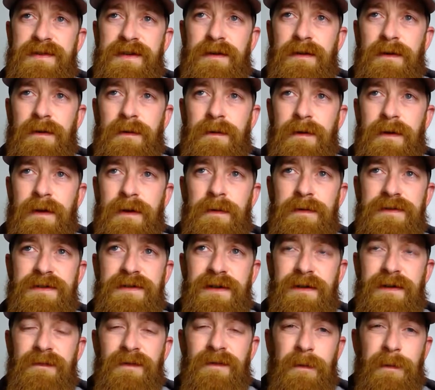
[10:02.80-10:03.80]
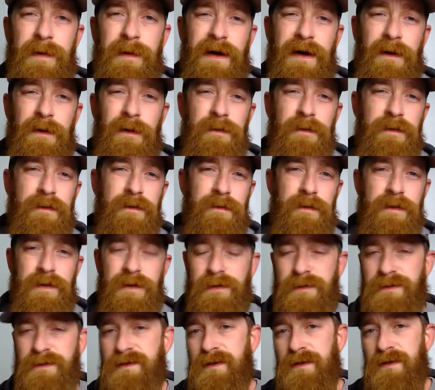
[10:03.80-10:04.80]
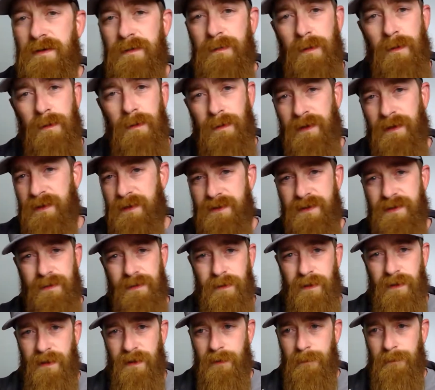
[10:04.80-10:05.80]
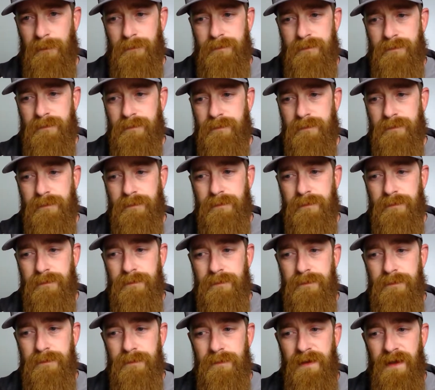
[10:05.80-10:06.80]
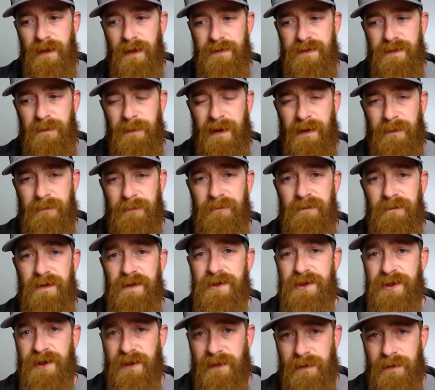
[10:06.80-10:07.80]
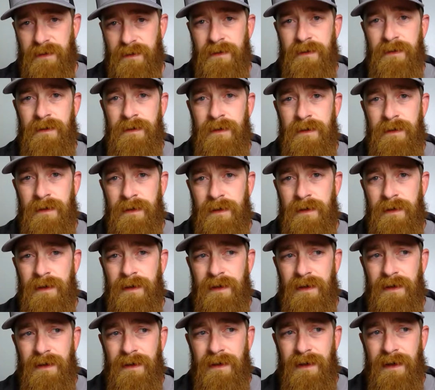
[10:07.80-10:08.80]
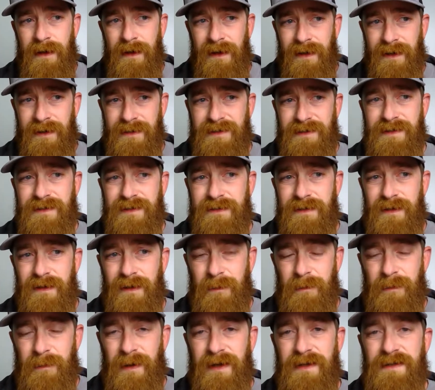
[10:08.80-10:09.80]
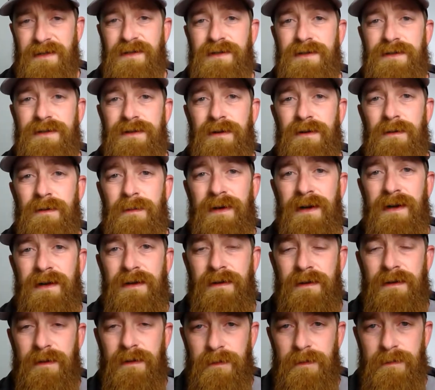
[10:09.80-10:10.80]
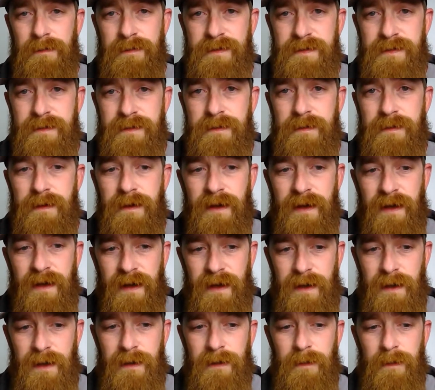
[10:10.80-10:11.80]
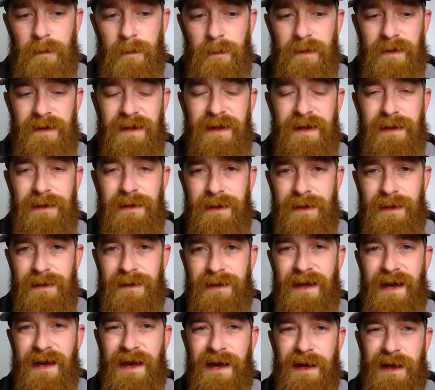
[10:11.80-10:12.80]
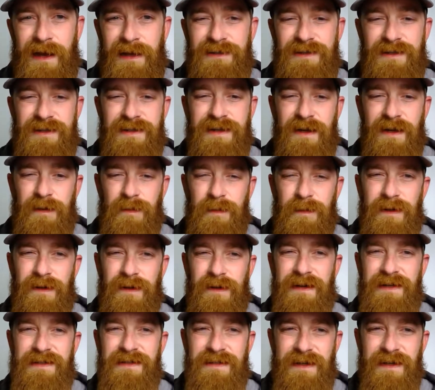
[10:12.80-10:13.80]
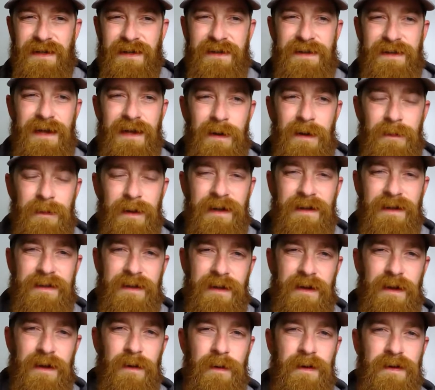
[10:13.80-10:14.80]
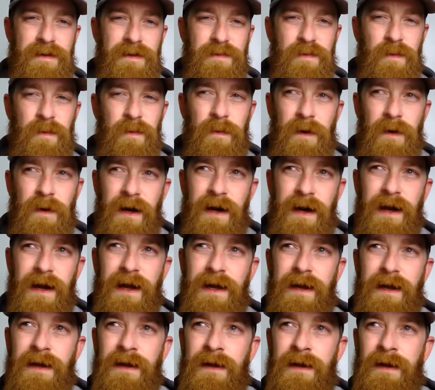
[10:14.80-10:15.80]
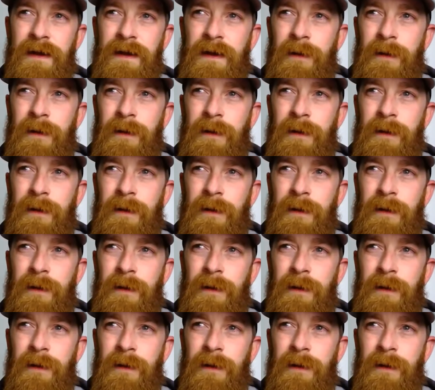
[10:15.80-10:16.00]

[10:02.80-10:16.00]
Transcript: you know, and it wasn't even about YouTube or Instagram. It was about fishing. And I got snubbed by so many dudes. And when they did that, I just kind of realized, like, that right there is why